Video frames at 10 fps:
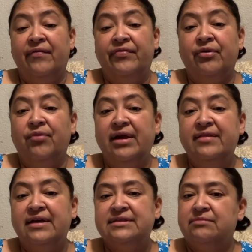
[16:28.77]
the way
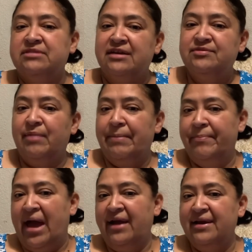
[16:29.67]
that sometimes my
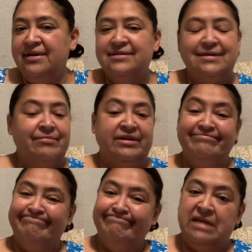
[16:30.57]
back gets, I'm like,
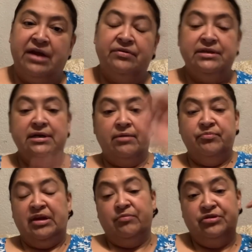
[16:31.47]
I don't think I'll
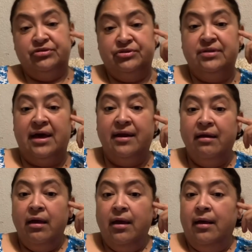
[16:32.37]
be able to do that.
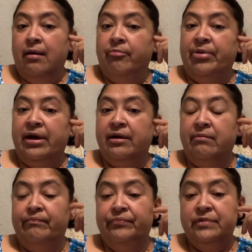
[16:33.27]
But
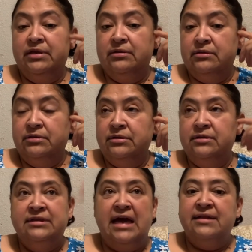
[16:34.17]

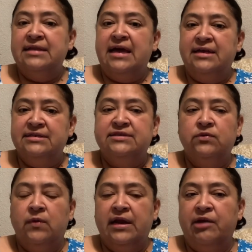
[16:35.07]
that is
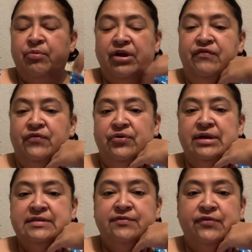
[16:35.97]
what I pray for,
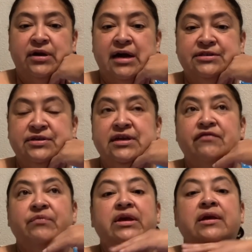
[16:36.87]
is for God to
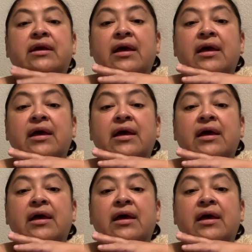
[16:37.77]
give me